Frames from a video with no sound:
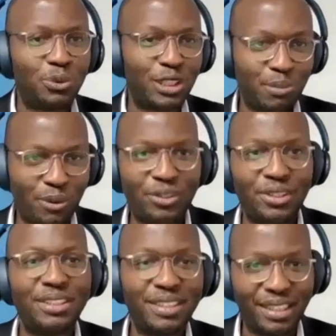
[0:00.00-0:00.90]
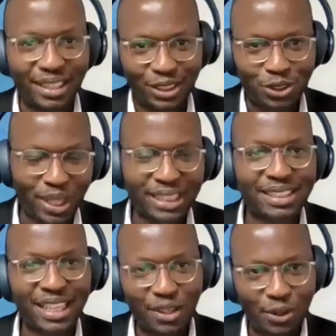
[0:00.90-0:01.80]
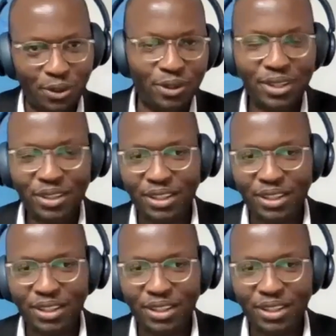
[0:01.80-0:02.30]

to respond uh, so that then you